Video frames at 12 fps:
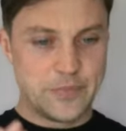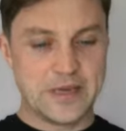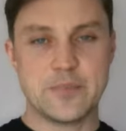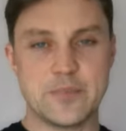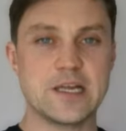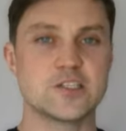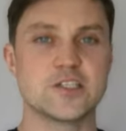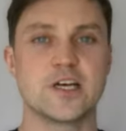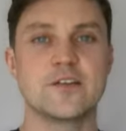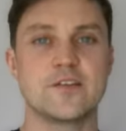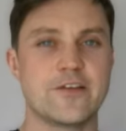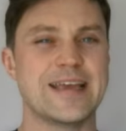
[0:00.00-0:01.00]
bigger
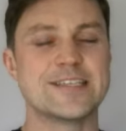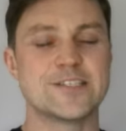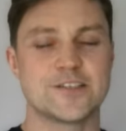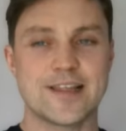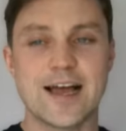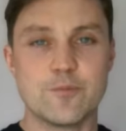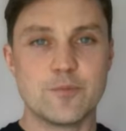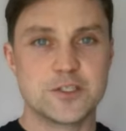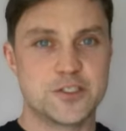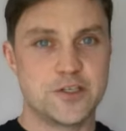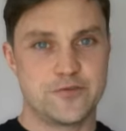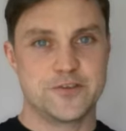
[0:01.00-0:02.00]
picture, there isn't that
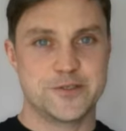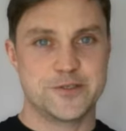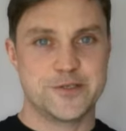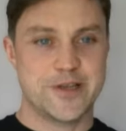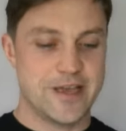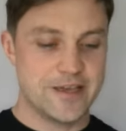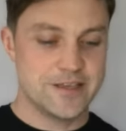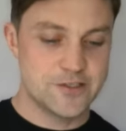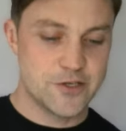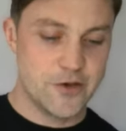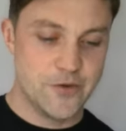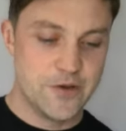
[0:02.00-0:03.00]
much difference. Okay,
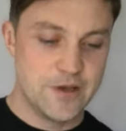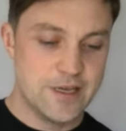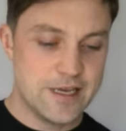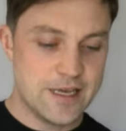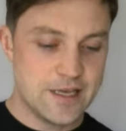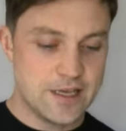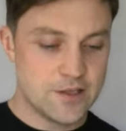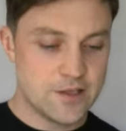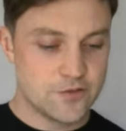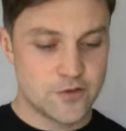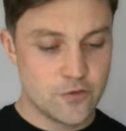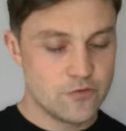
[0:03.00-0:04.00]
so
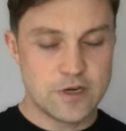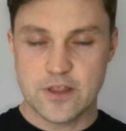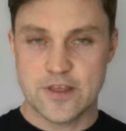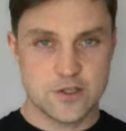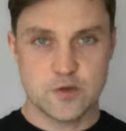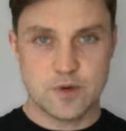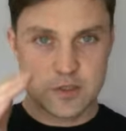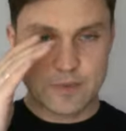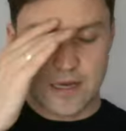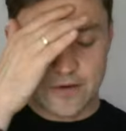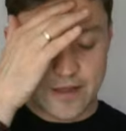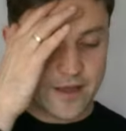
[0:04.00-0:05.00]
don't really think too much
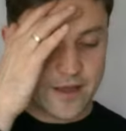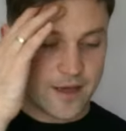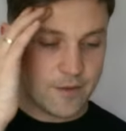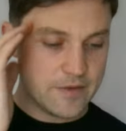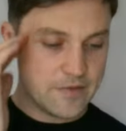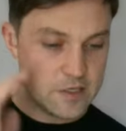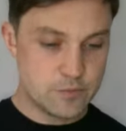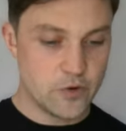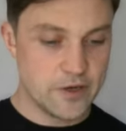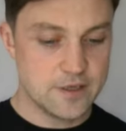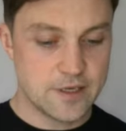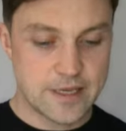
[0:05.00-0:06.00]
about it at this
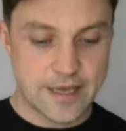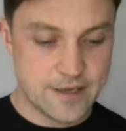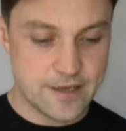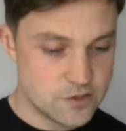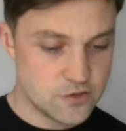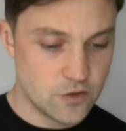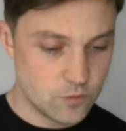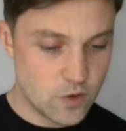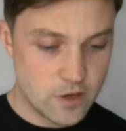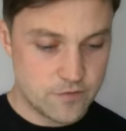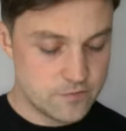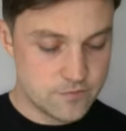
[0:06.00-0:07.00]
point. Okay, it's not
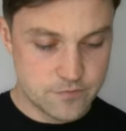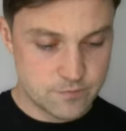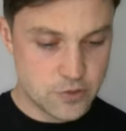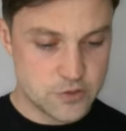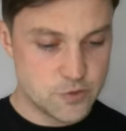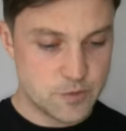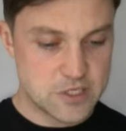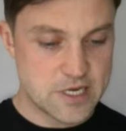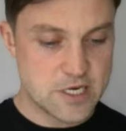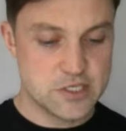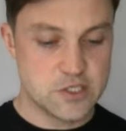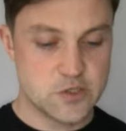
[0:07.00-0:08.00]
worth putting too much
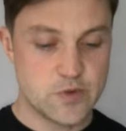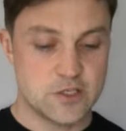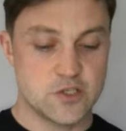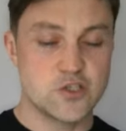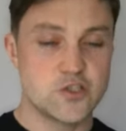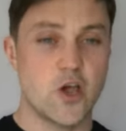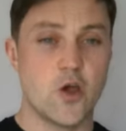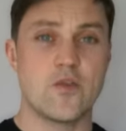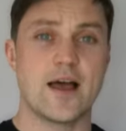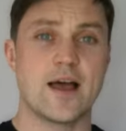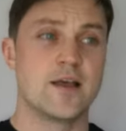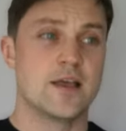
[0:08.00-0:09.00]
energy into it. Just know
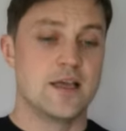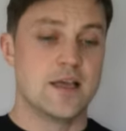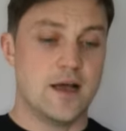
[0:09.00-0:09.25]
that,